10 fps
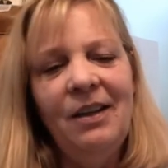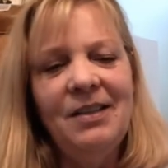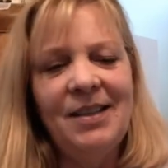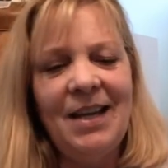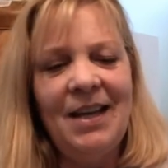
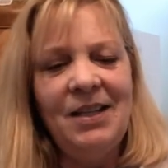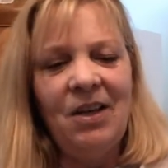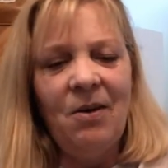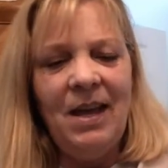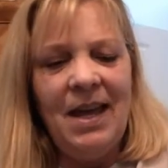decide to
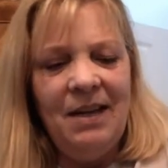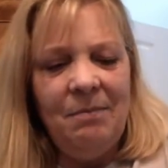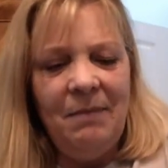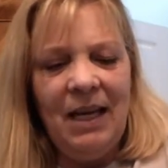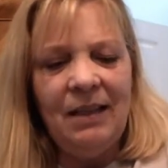go ahead
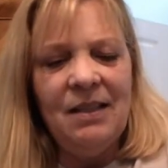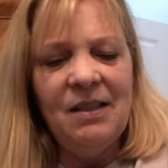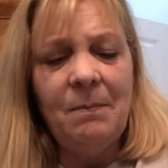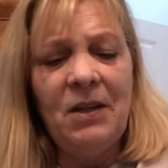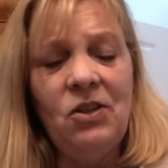and make
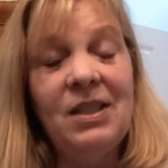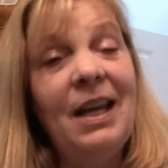these sponges.